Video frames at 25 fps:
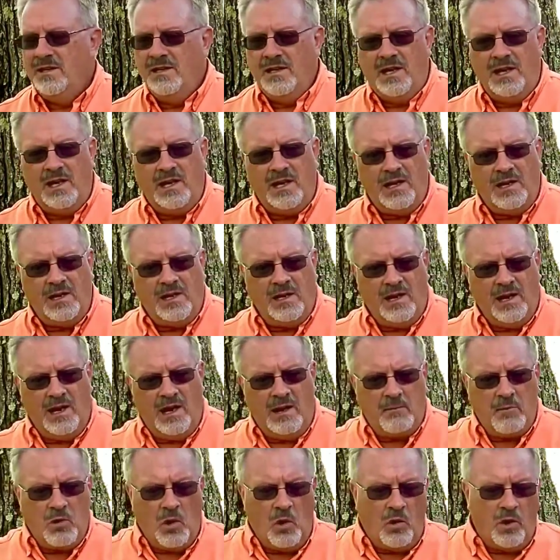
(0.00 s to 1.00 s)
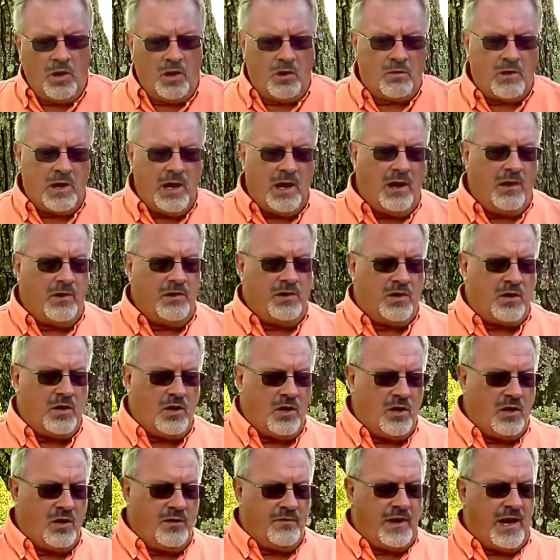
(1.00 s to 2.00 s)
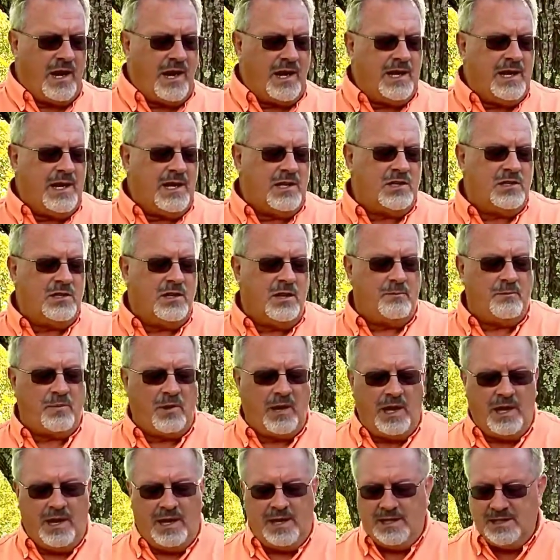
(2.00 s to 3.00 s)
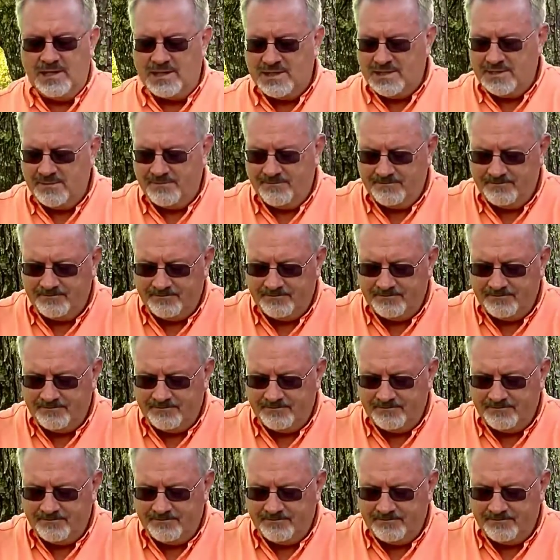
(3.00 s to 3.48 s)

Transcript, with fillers: And I'm going around the curve and I get to a place.